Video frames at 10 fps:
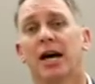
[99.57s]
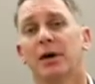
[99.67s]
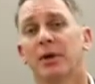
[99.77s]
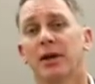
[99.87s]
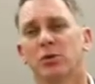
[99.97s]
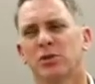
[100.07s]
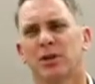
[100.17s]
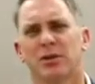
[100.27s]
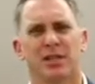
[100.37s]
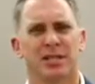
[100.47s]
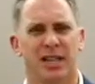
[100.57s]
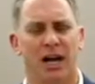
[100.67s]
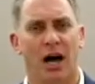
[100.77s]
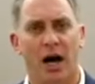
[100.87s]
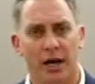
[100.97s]
and also things
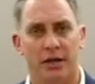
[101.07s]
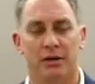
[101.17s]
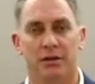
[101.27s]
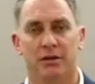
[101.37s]
like iron